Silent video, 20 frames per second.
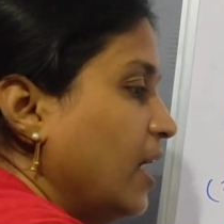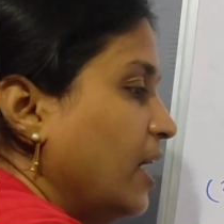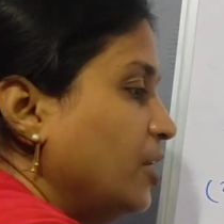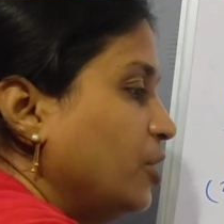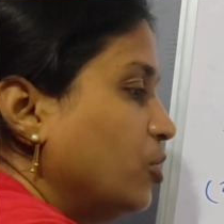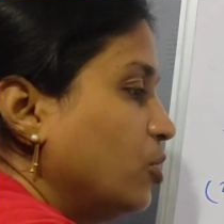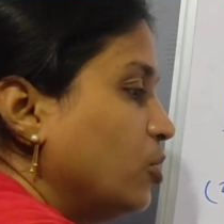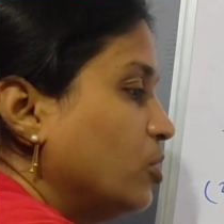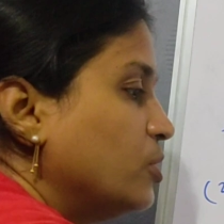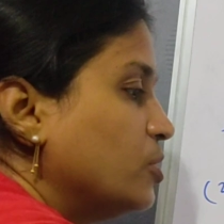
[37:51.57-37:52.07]
and
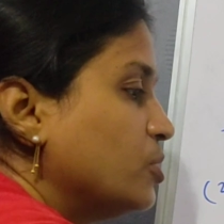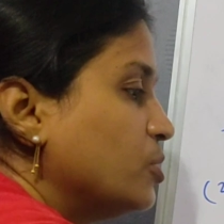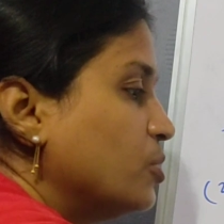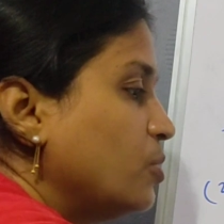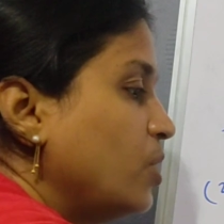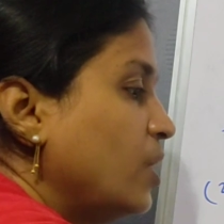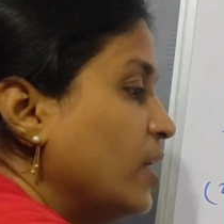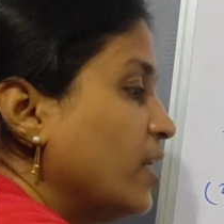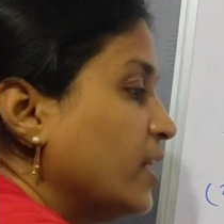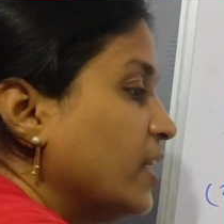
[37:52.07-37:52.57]
it
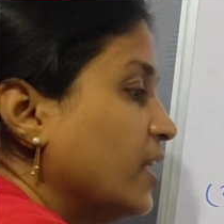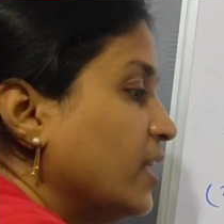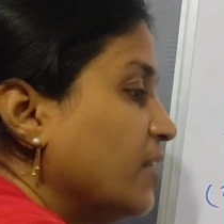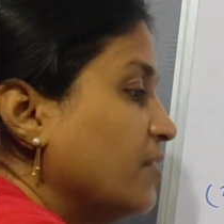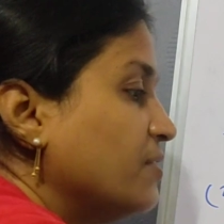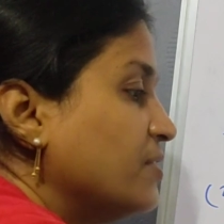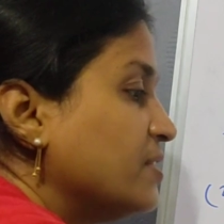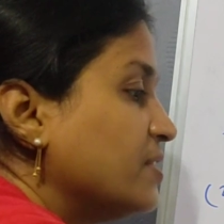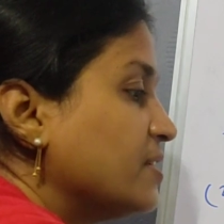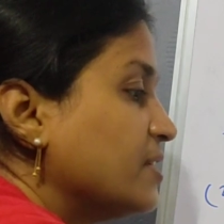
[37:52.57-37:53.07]
also
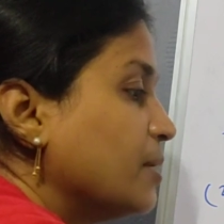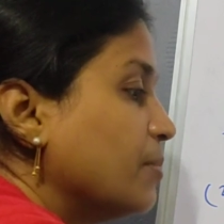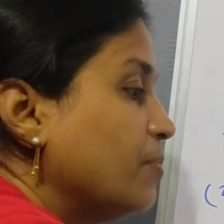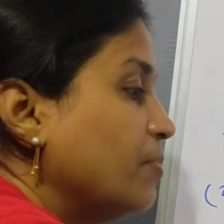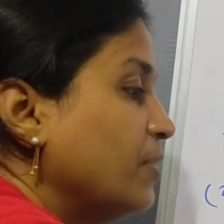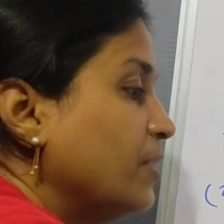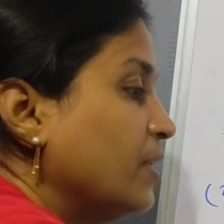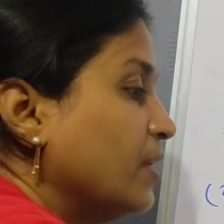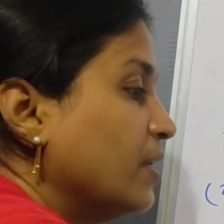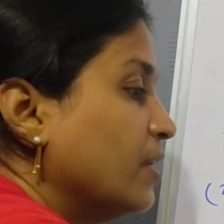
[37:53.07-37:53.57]
gives
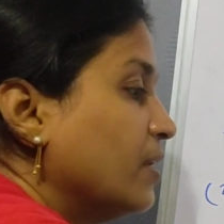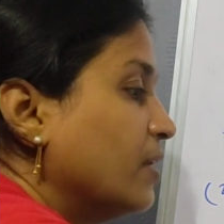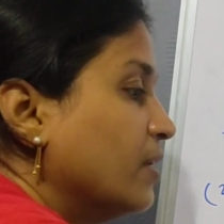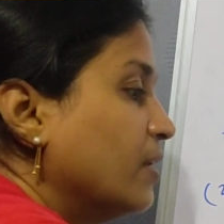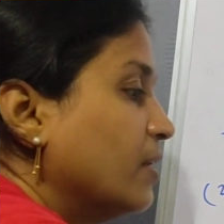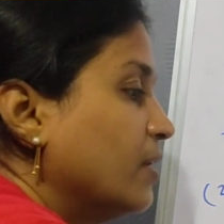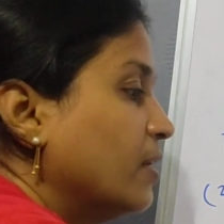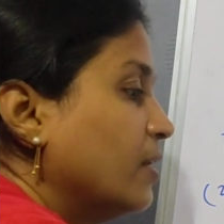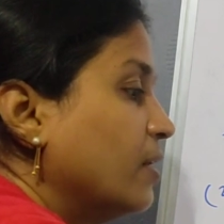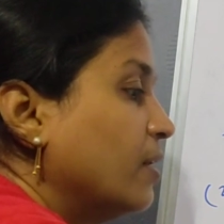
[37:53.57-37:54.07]
some
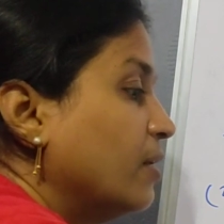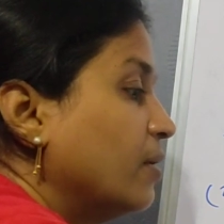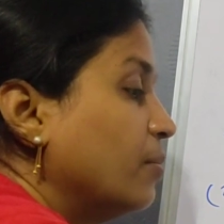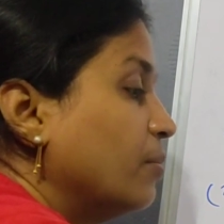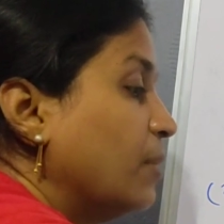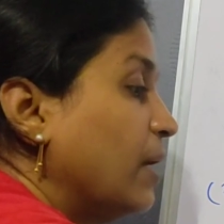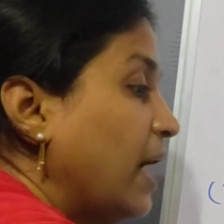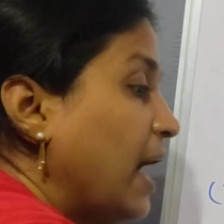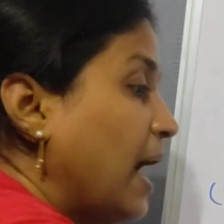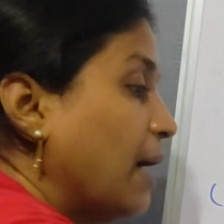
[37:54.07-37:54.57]

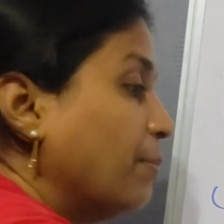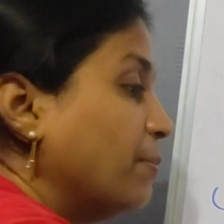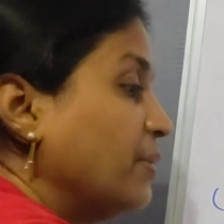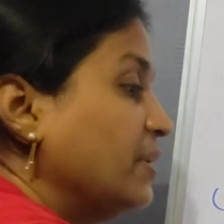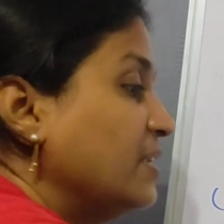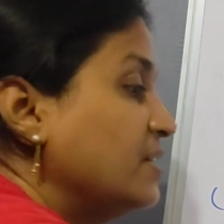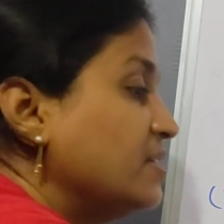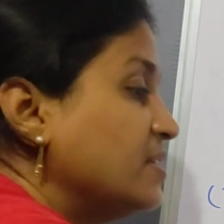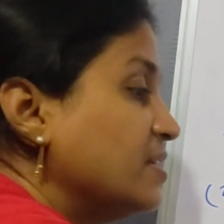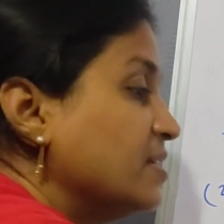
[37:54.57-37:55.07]

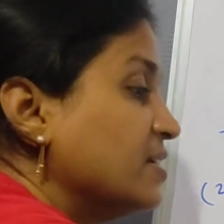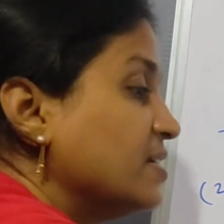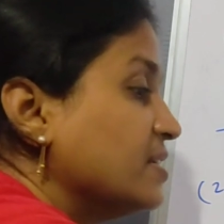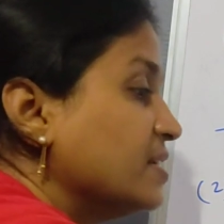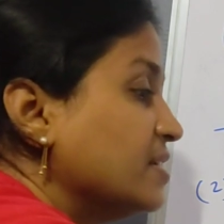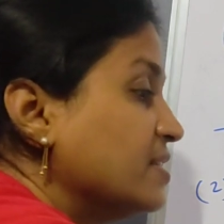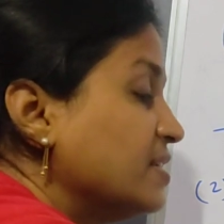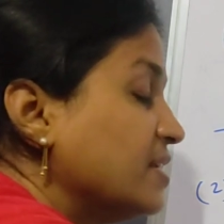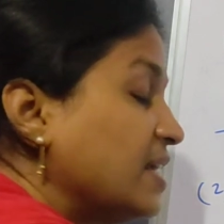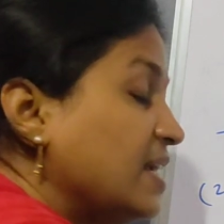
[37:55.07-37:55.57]
happiness in the
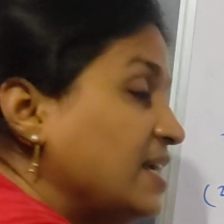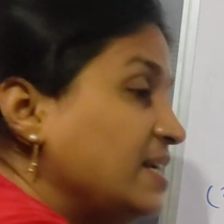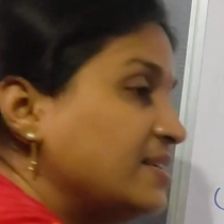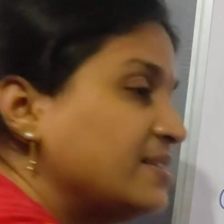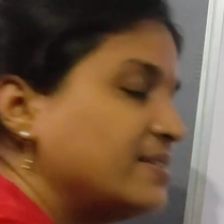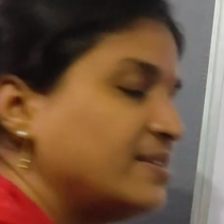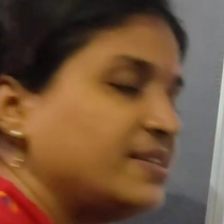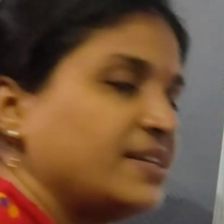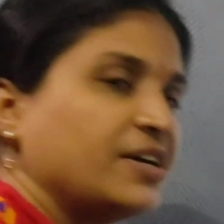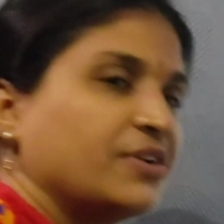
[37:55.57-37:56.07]
sense
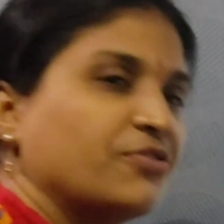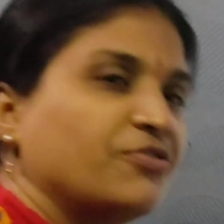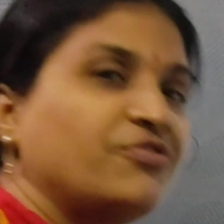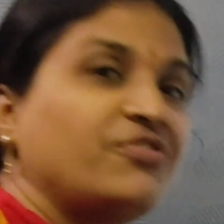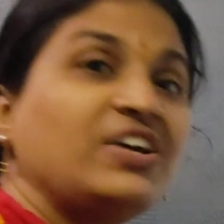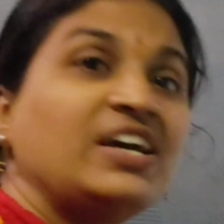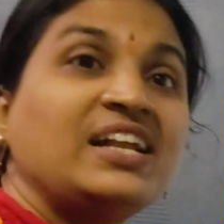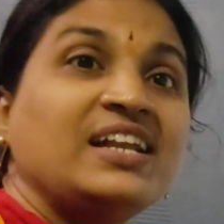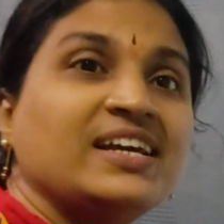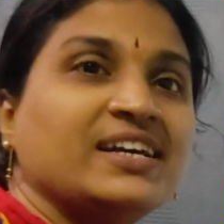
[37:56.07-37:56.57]
aesthetic
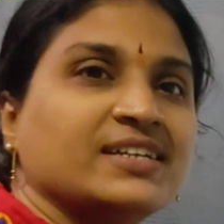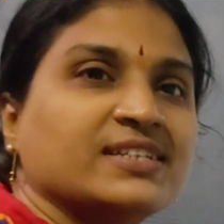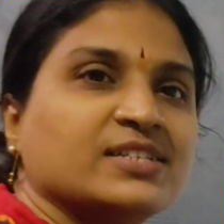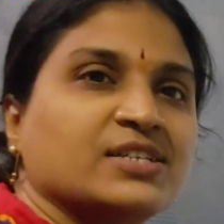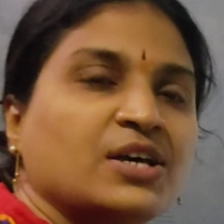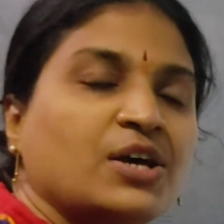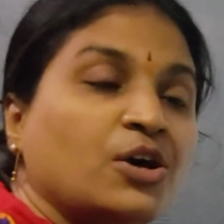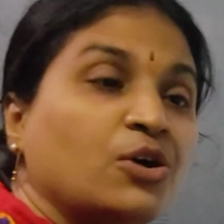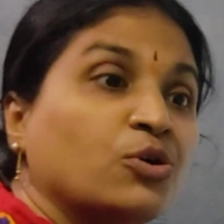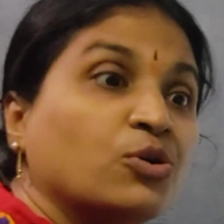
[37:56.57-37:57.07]

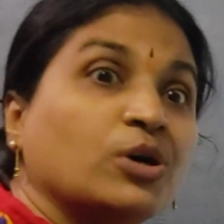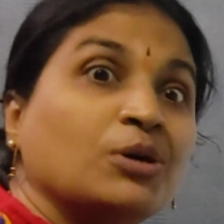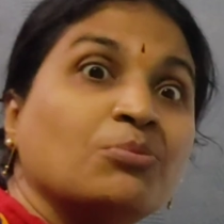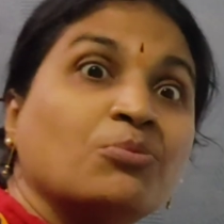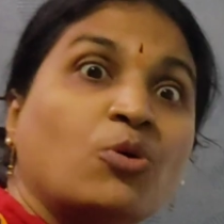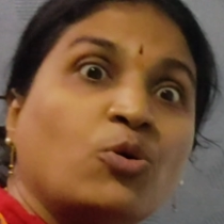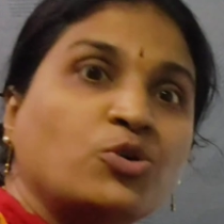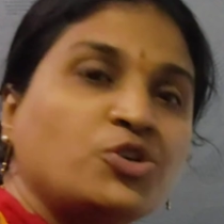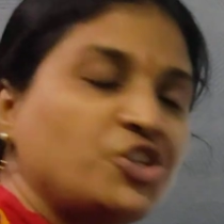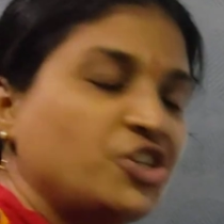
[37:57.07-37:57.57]
feelings,
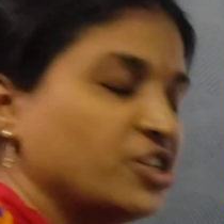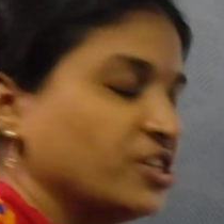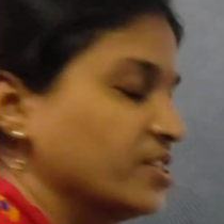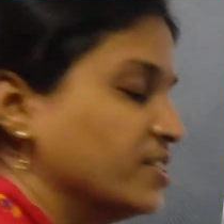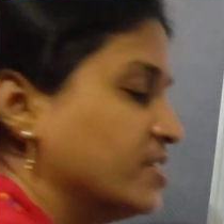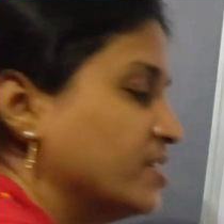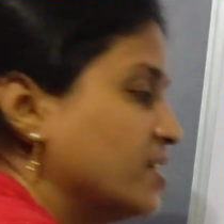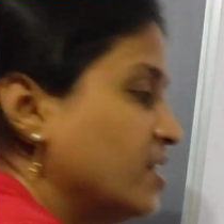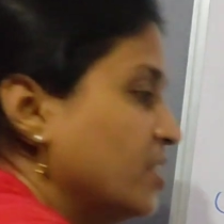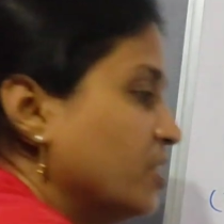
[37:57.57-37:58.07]

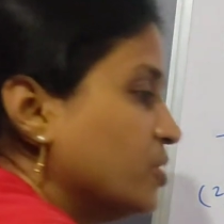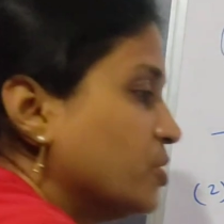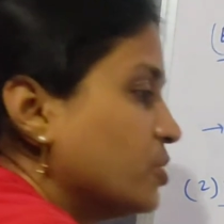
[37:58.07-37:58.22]
emotions.